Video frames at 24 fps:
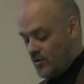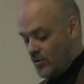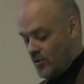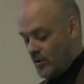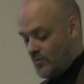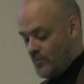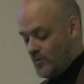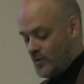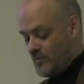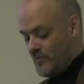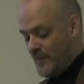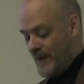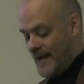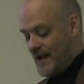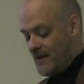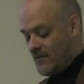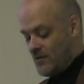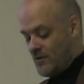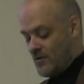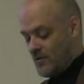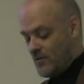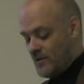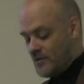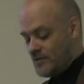corporate
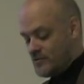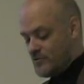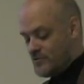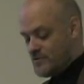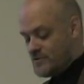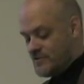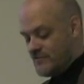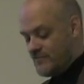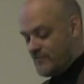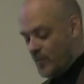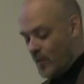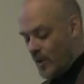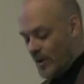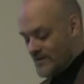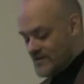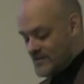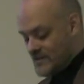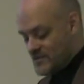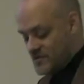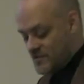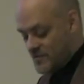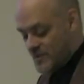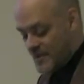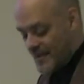power or intrusive
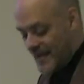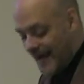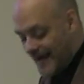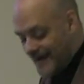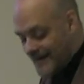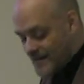bosses or being